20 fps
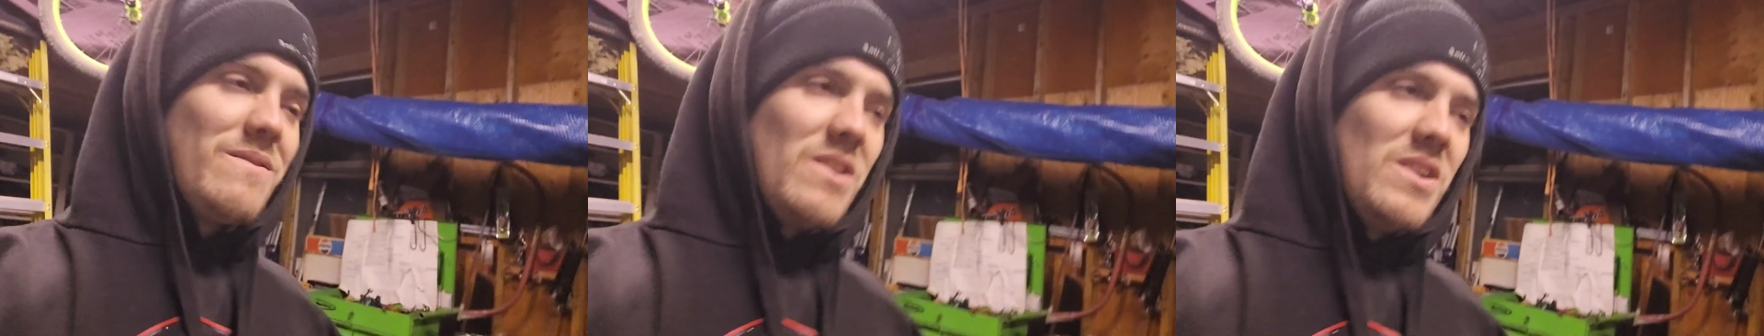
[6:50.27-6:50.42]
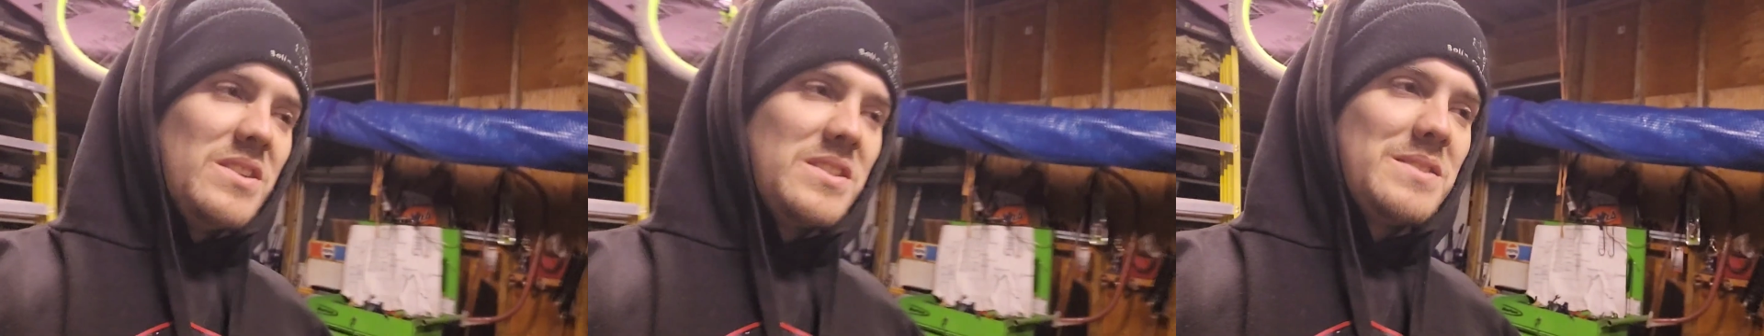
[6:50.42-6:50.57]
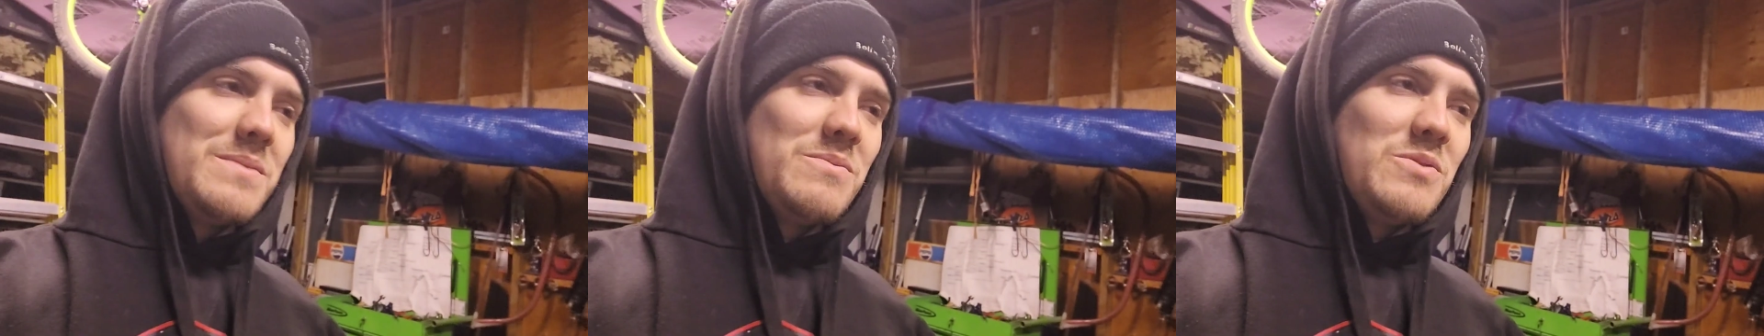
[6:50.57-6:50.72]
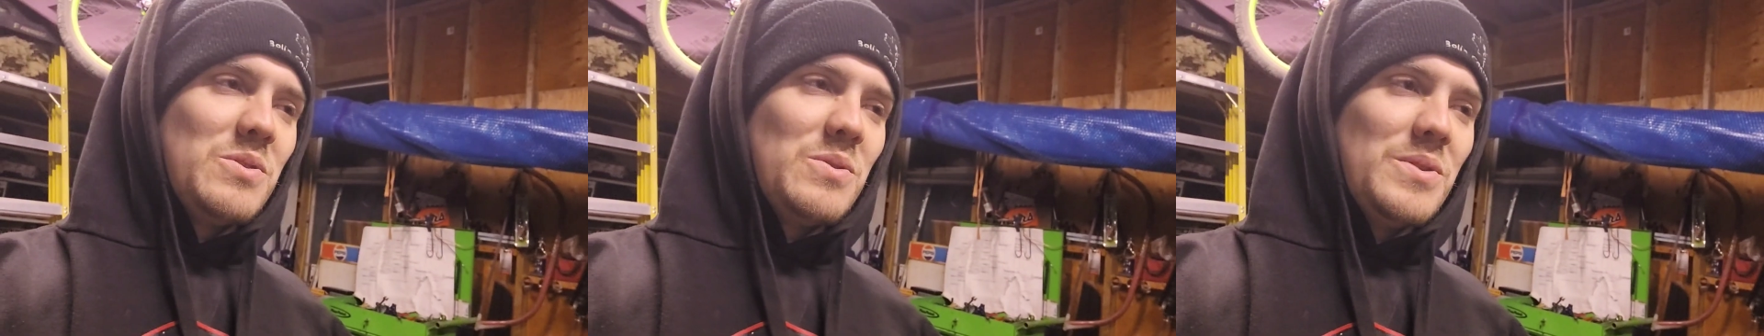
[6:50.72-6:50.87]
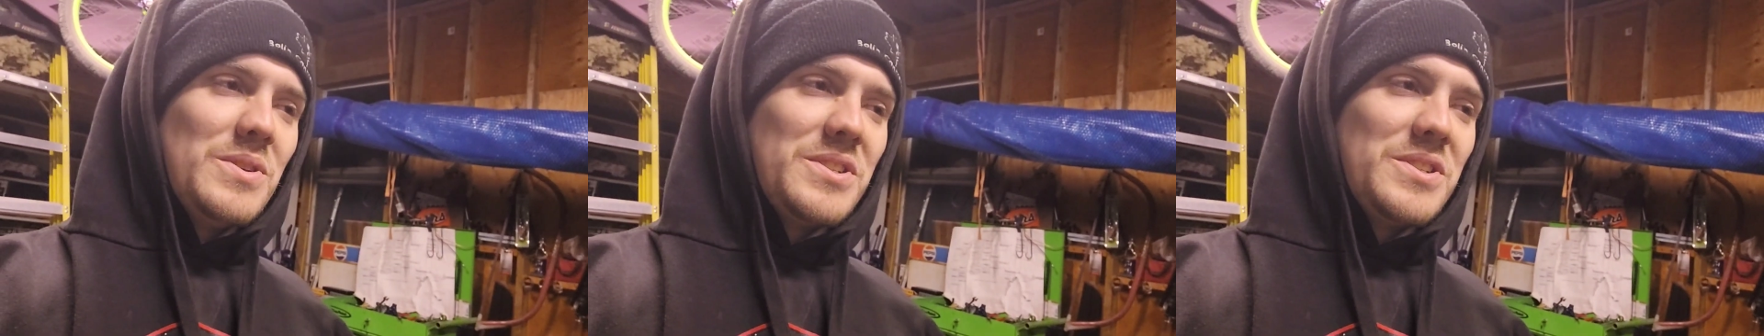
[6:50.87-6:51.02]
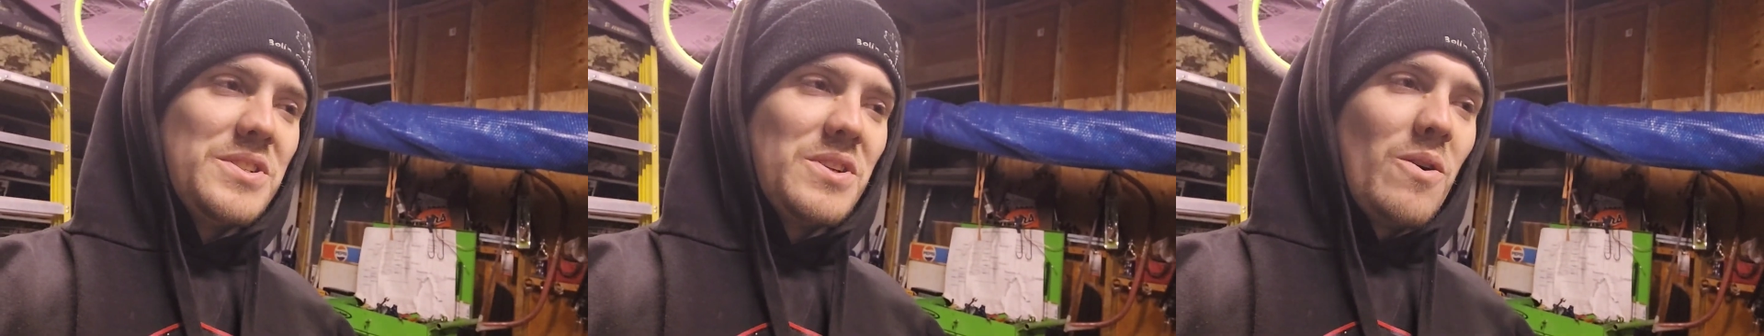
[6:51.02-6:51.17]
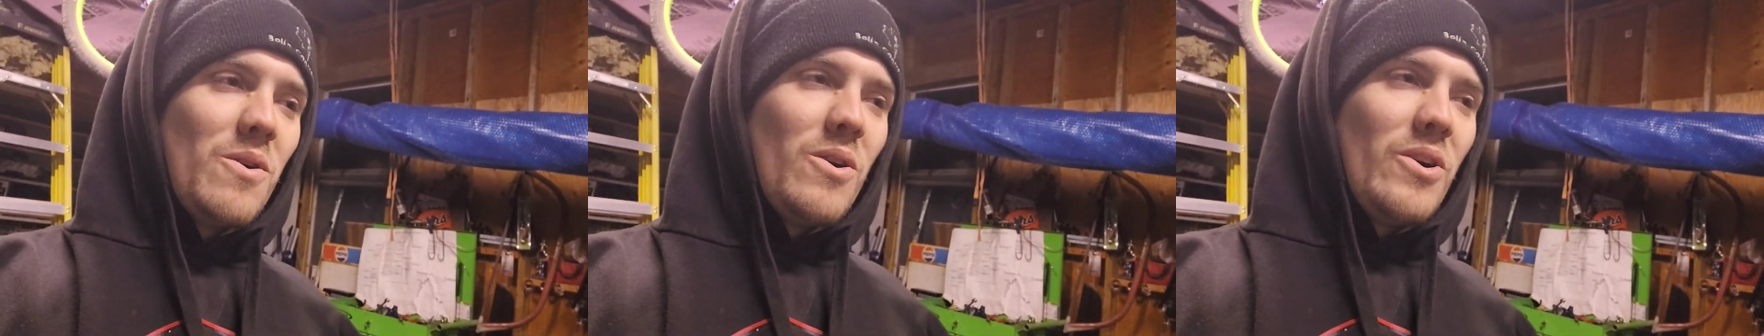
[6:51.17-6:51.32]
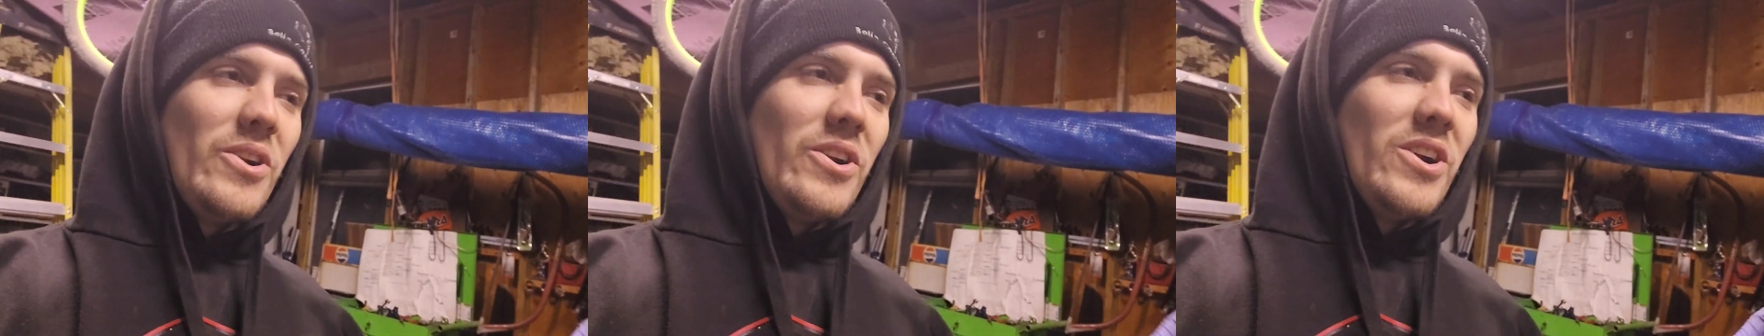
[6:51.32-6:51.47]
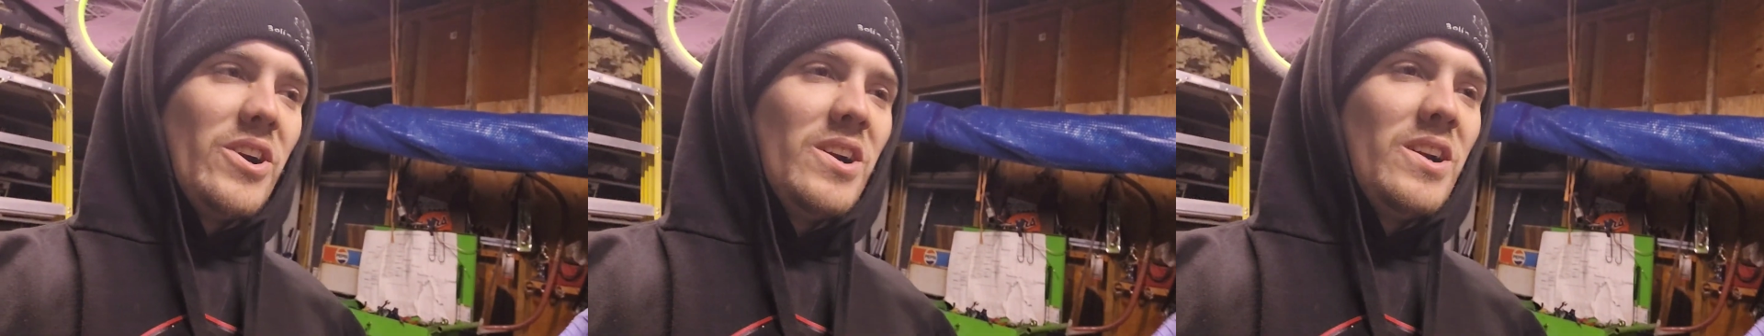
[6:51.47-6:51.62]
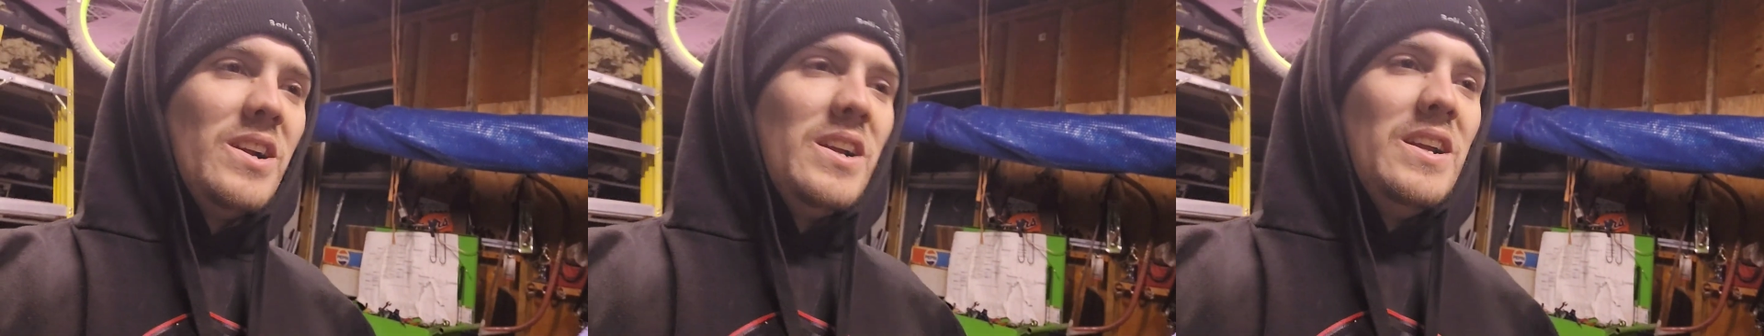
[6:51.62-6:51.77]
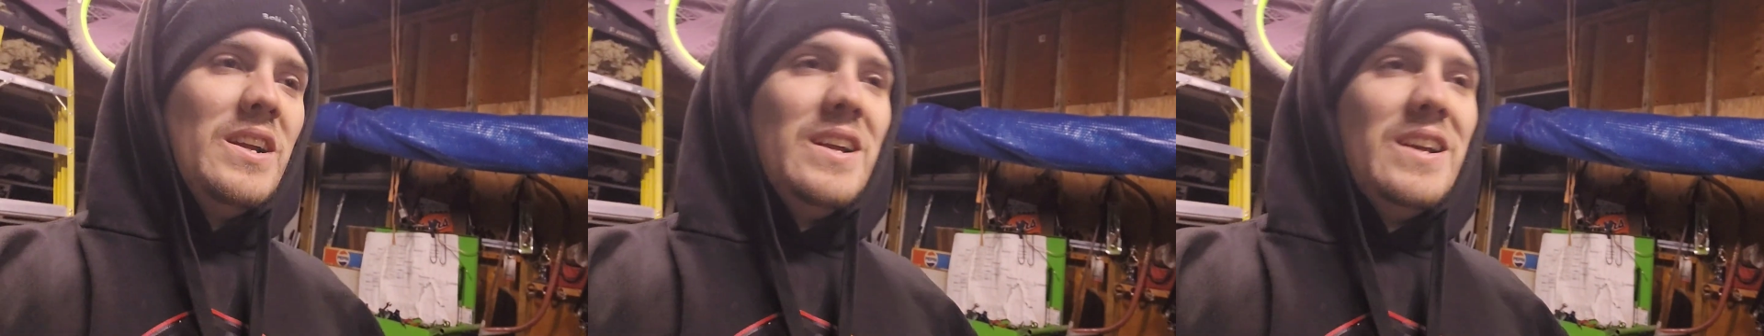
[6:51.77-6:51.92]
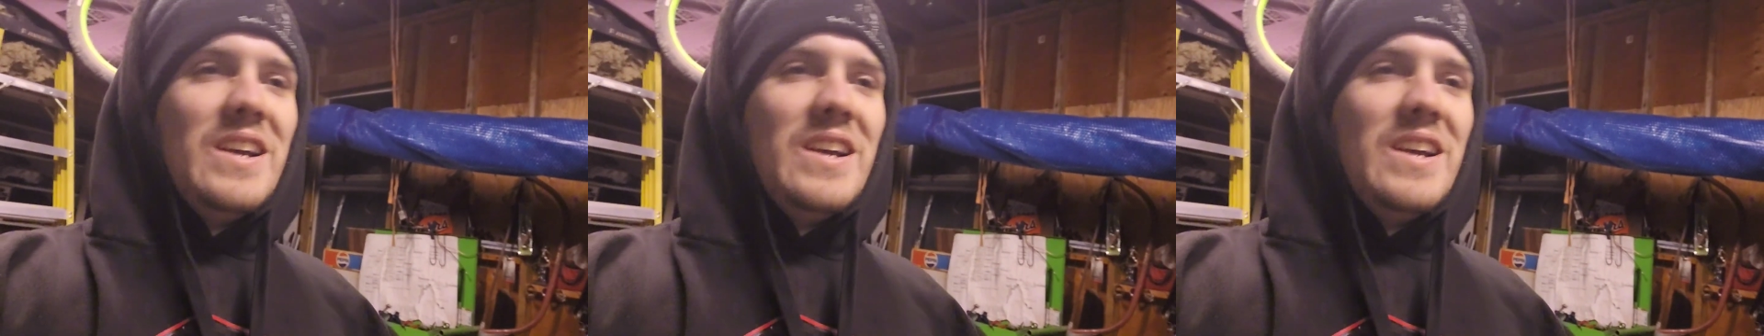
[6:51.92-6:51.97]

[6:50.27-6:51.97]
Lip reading: on some tools to order.